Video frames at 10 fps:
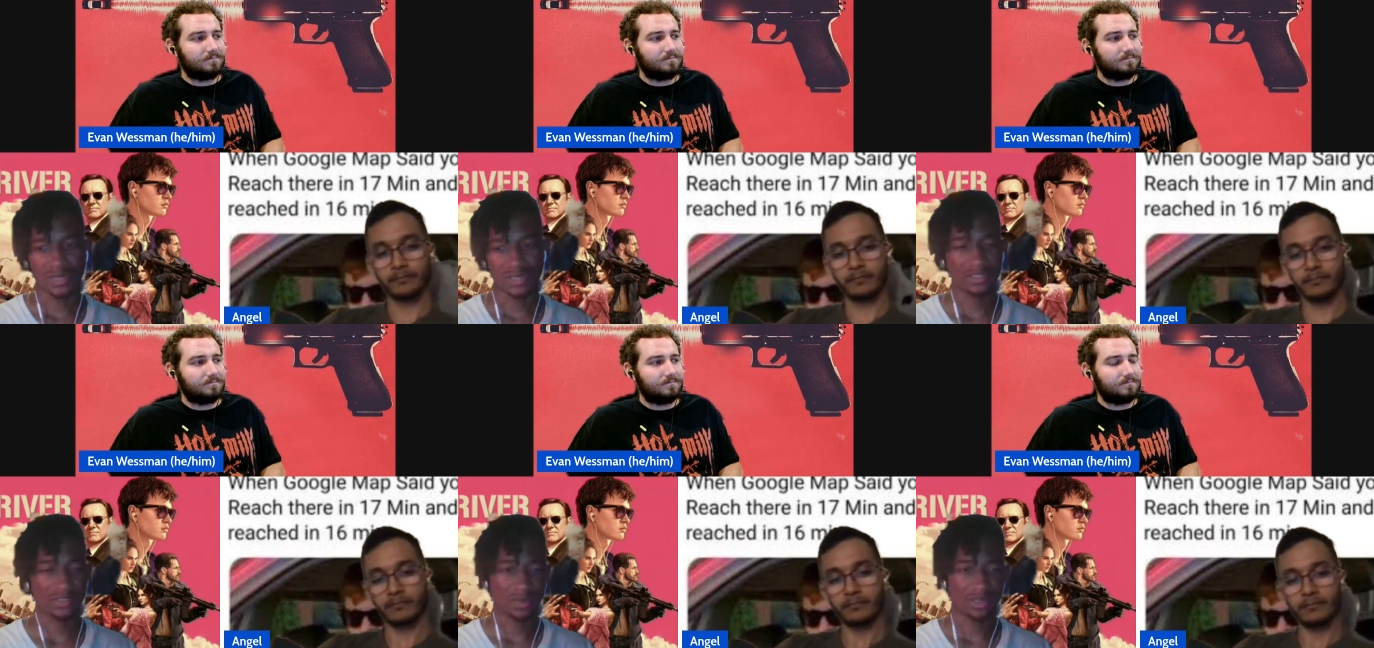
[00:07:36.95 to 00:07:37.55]
Speaker 1: at
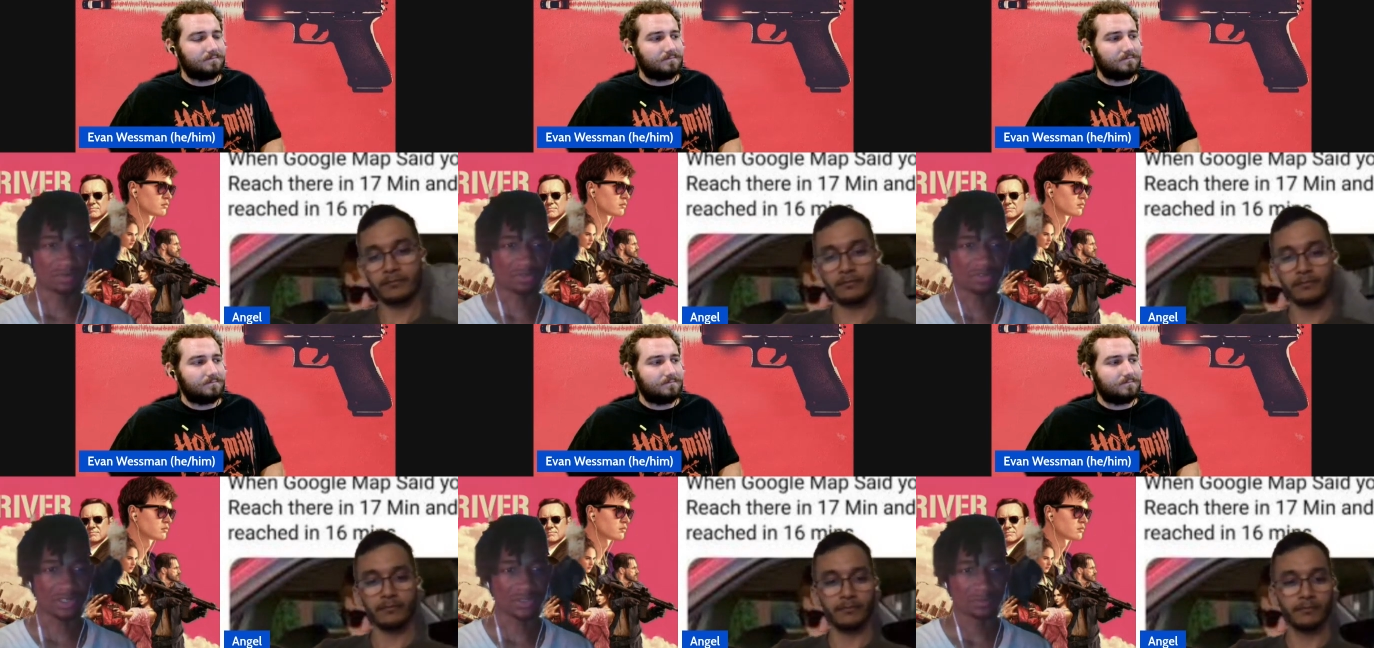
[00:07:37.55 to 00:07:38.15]
least it make them
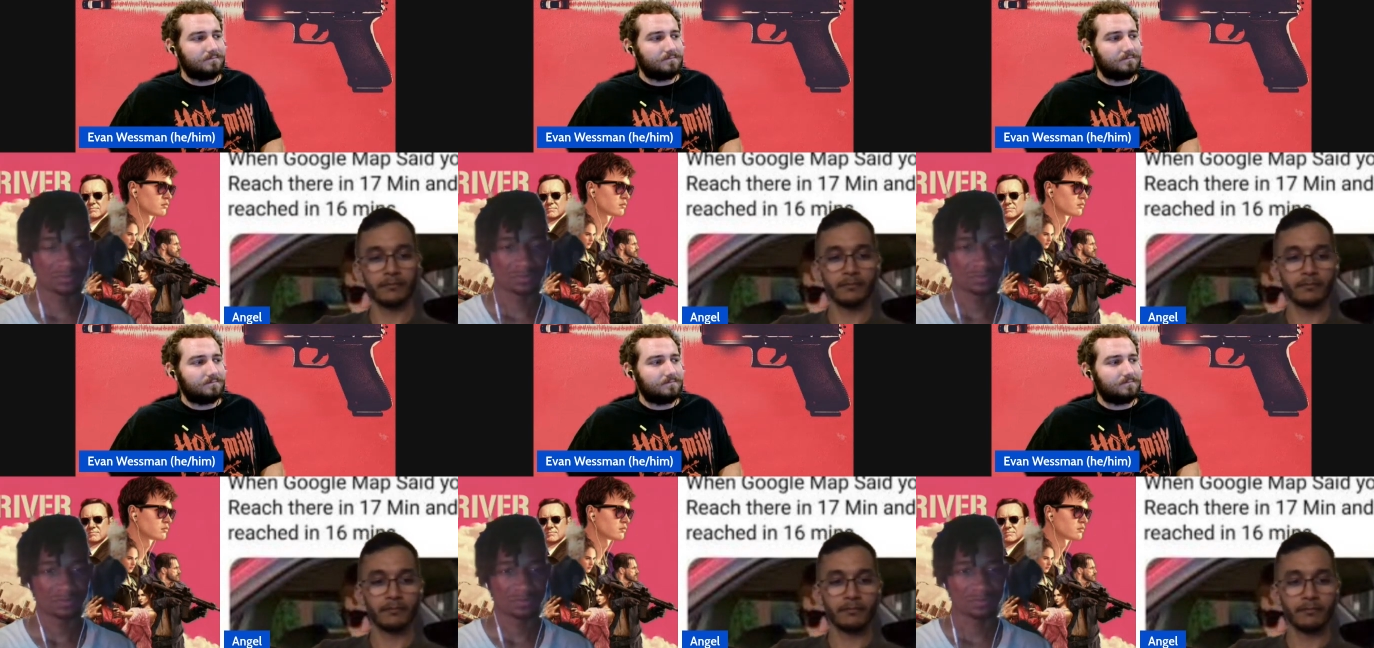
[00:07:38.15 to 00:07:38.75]
funny.
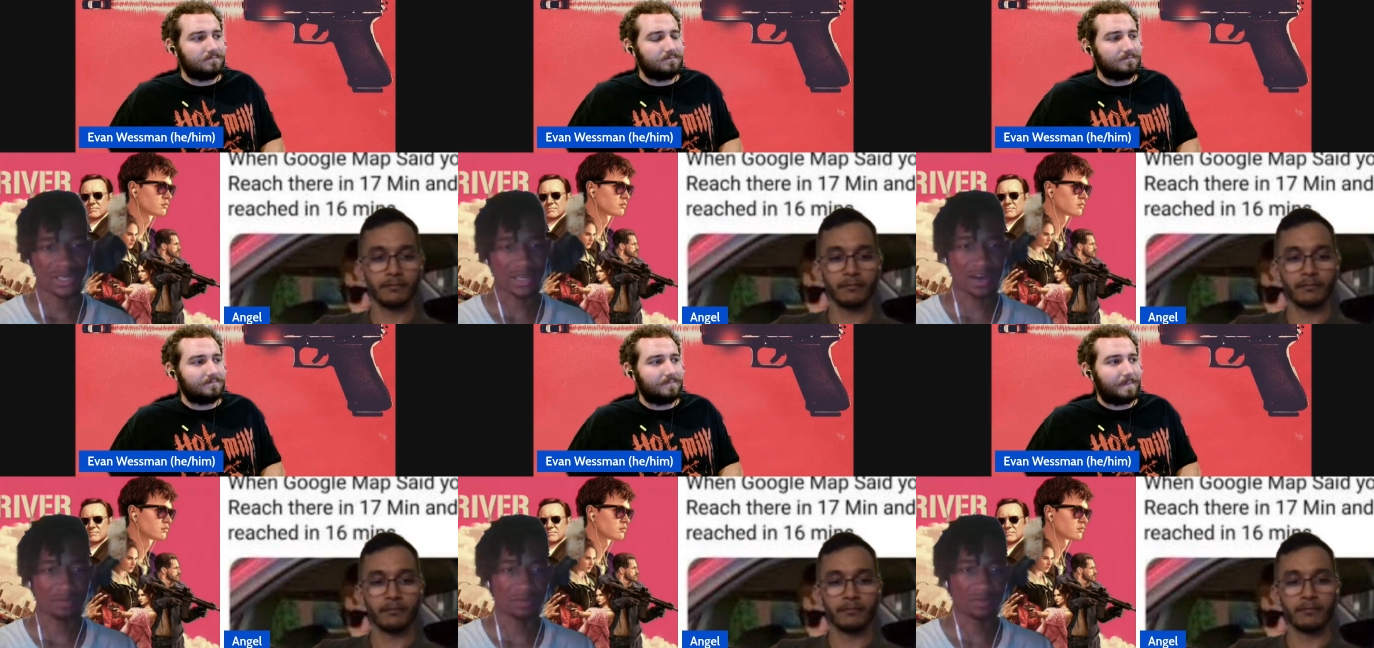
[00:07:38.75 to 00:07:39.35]
Like
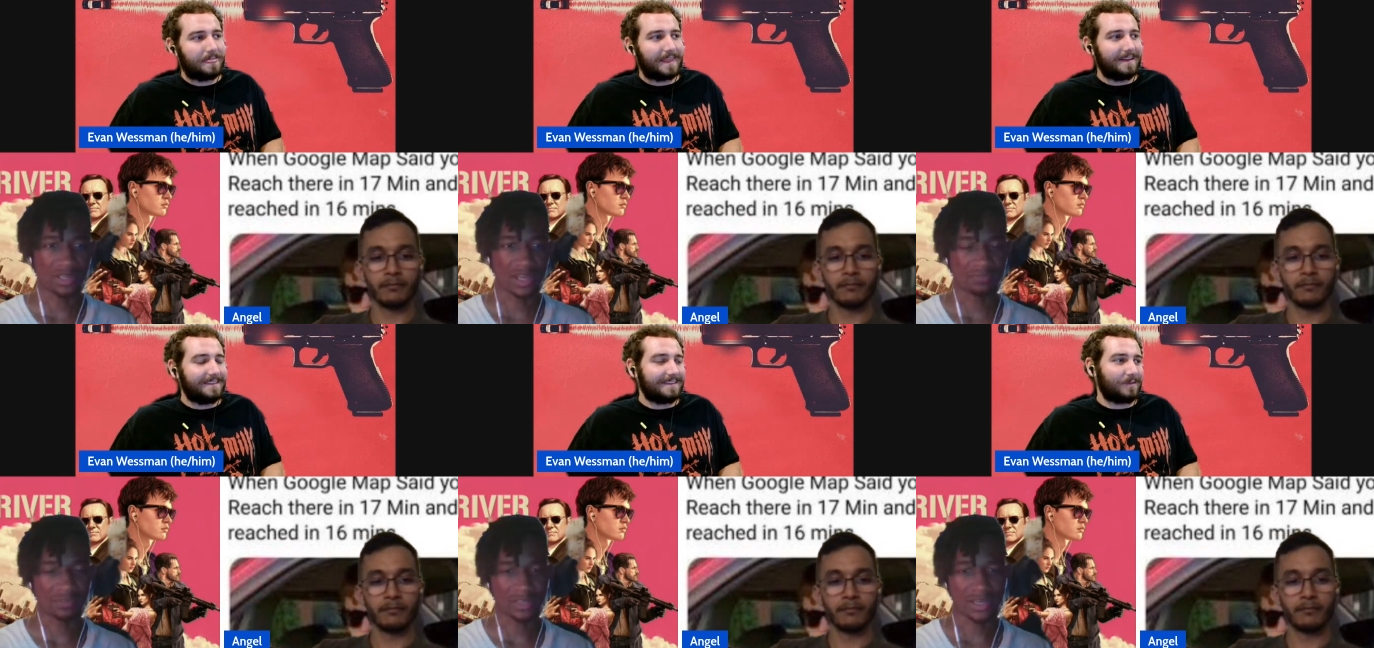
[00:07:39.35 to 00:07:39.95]
I remember
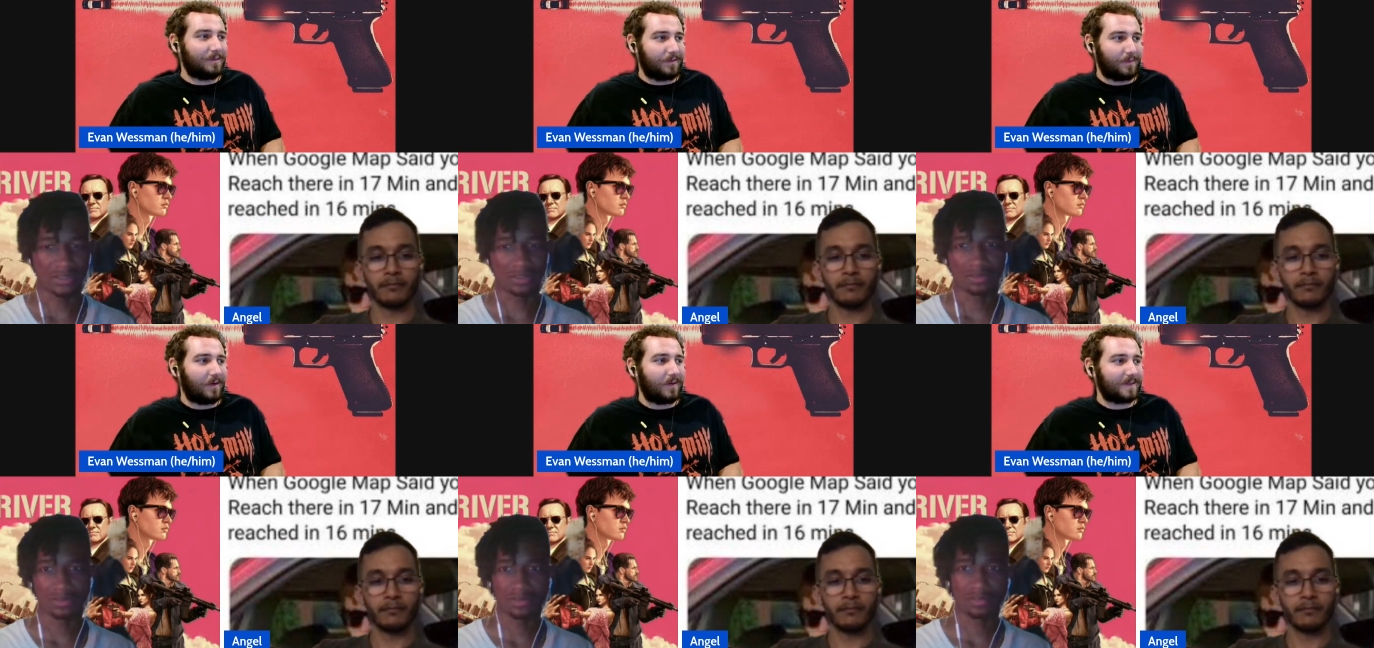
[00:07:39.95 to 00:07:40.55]
laughing I at. Some
Speaker 2: of them
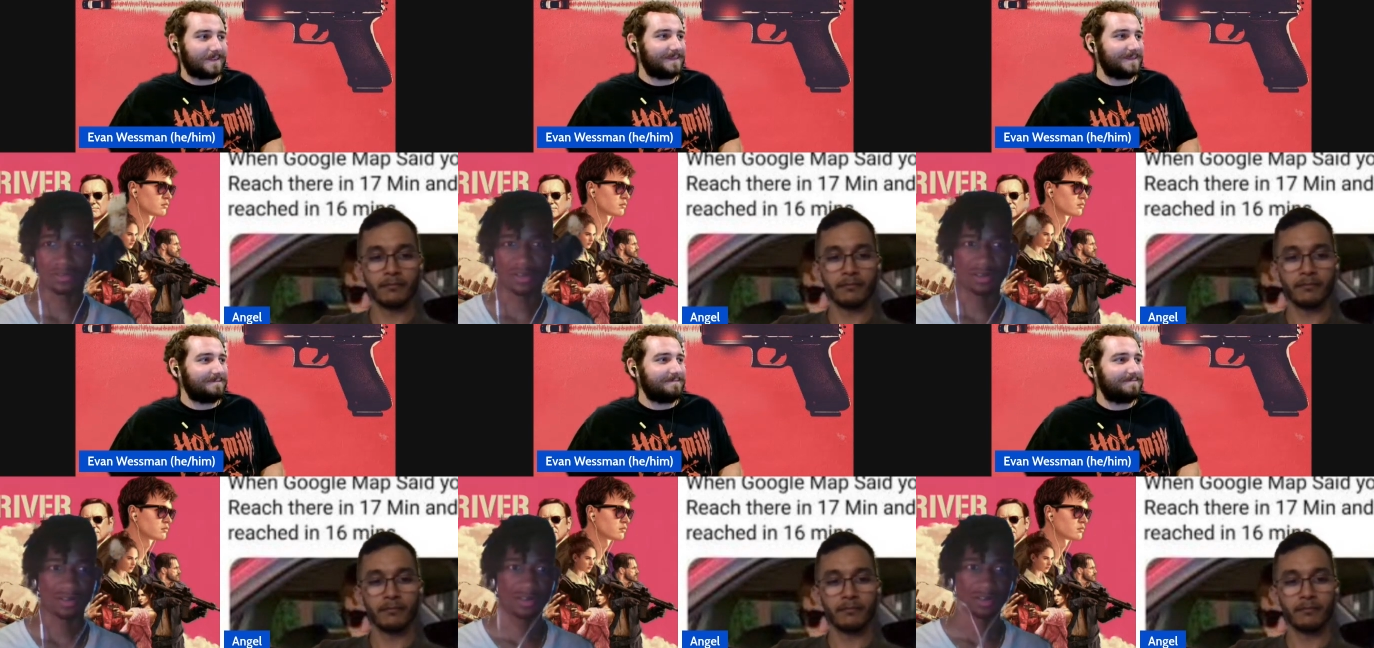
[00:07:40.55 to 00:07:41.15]
are.
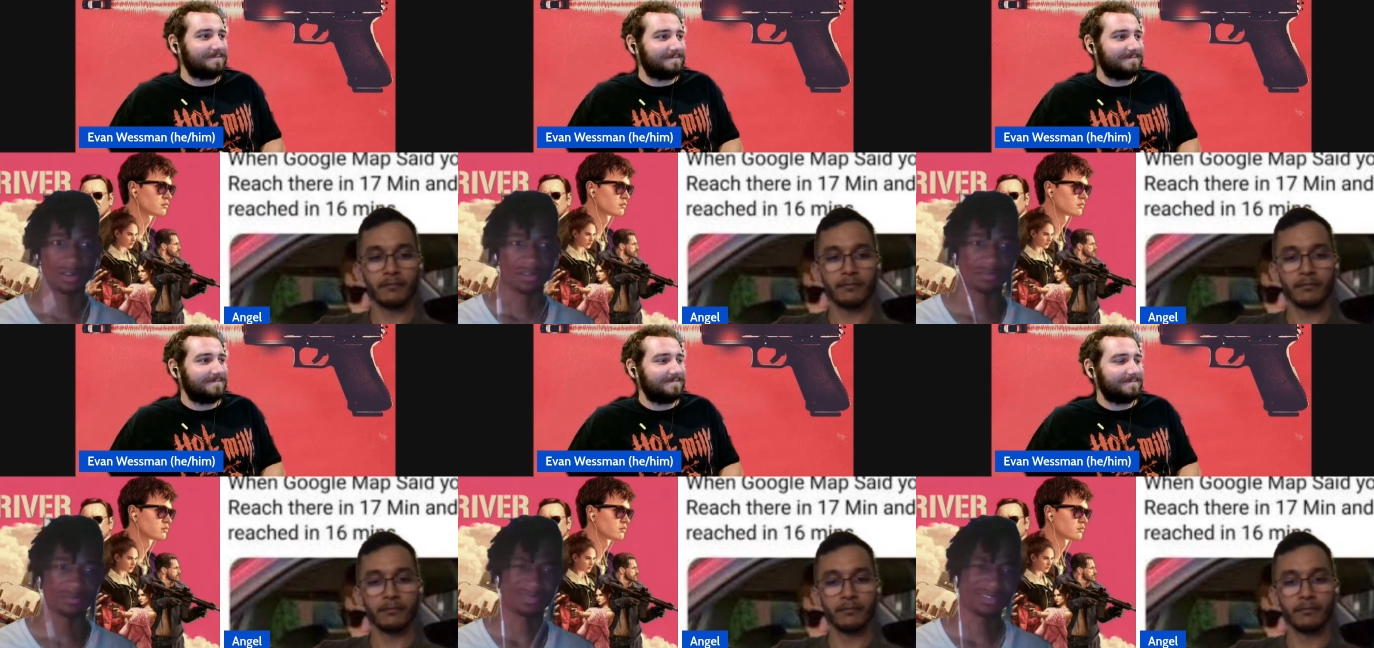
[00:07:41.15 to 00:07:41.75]

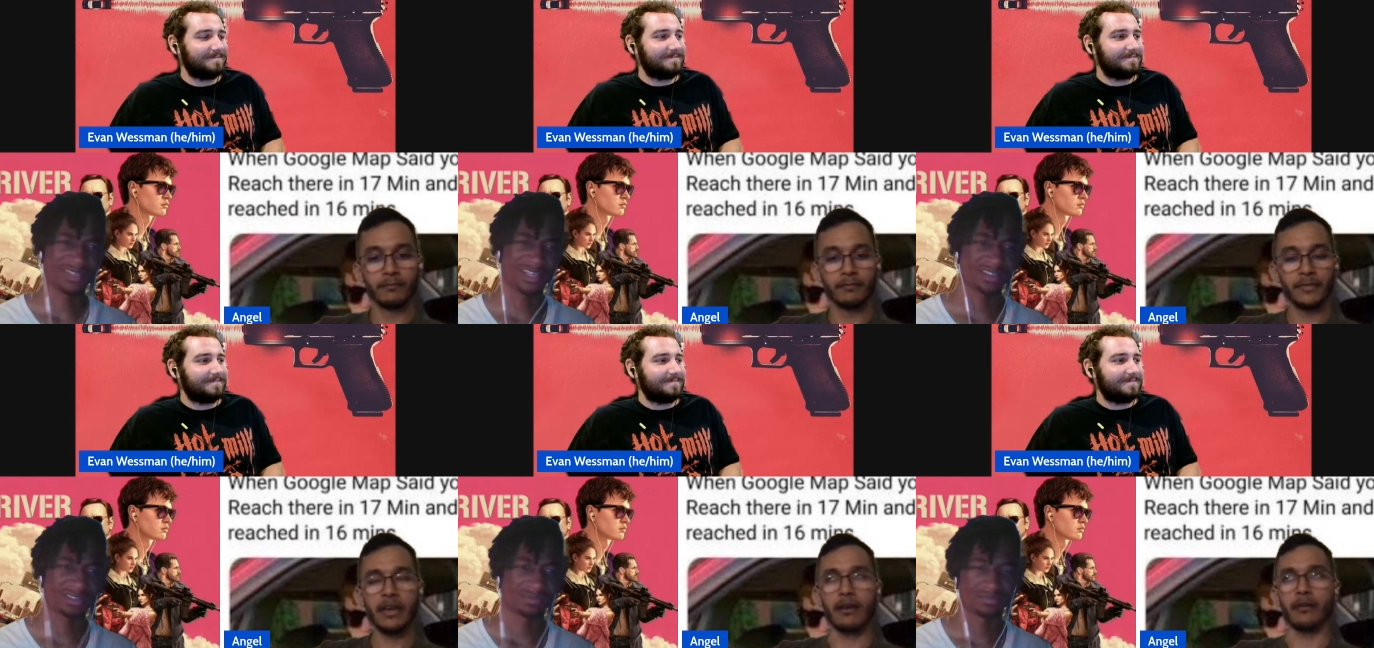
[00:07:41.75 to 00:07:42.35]

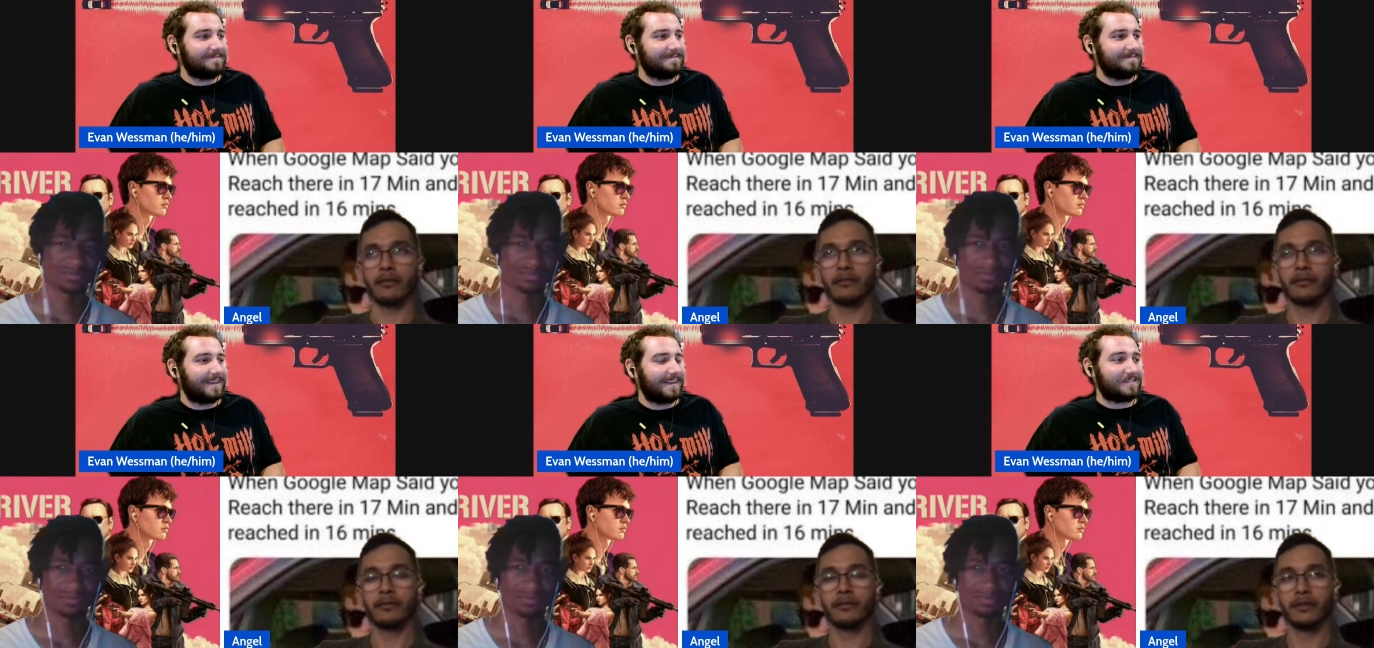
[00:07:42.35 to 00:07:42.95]
Yeah.
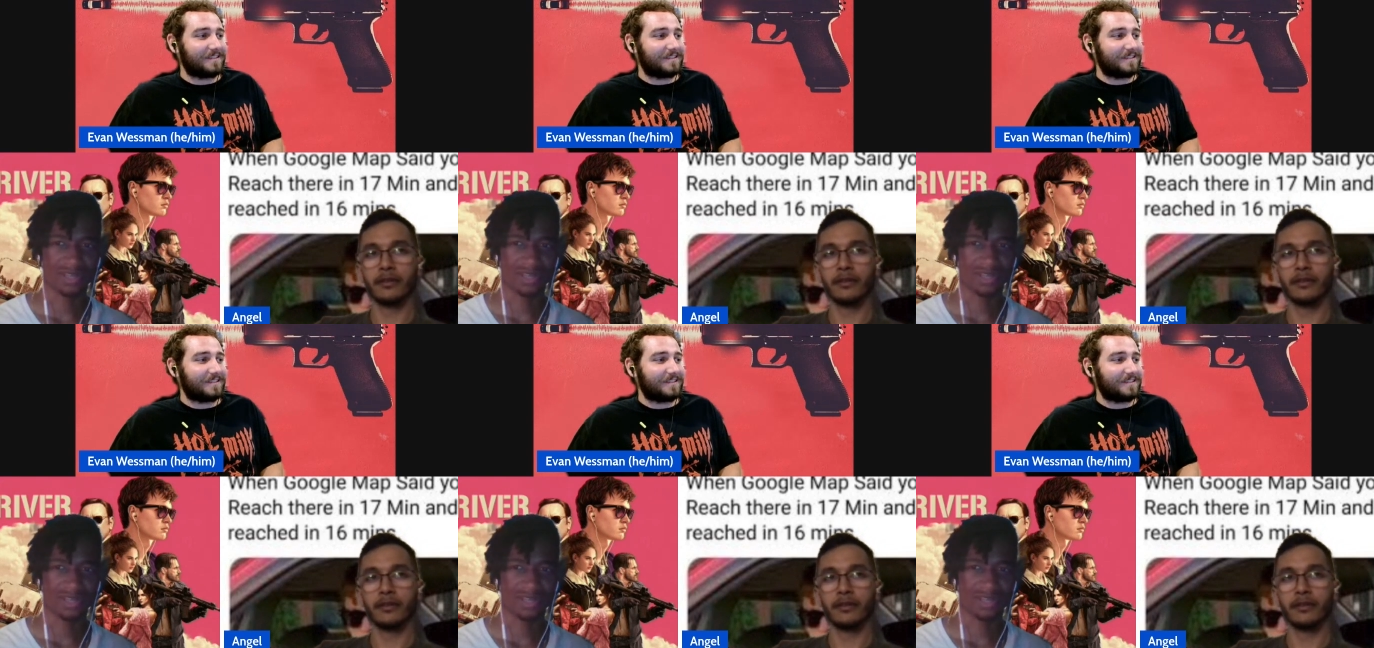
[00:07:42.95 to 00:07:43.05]
I think